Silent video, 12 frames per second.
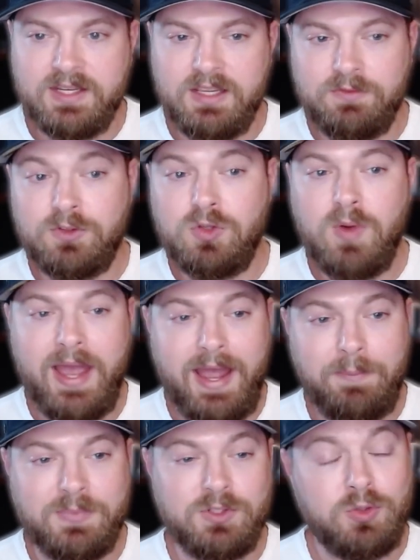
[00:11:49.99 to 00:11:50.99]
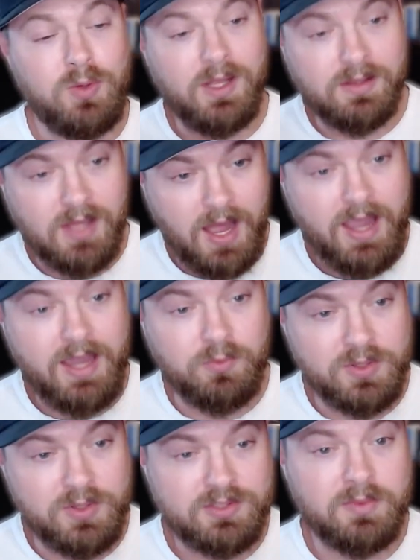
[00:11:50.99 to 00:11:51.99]
if you happen to align
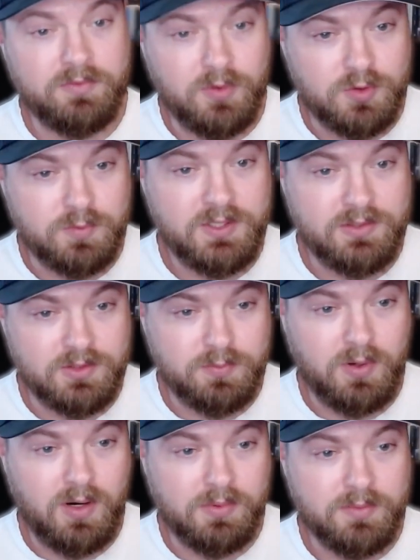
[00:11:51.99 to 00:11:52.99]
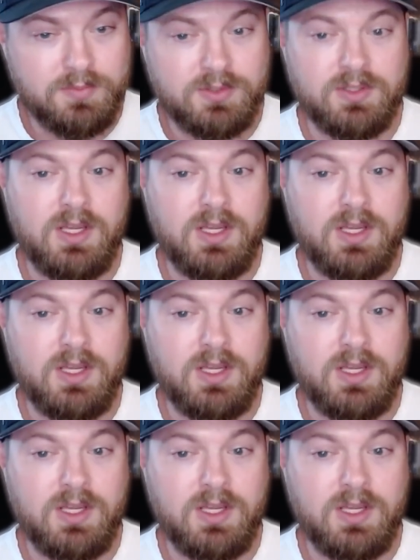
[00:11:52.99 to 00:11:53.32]
with some of those business problems,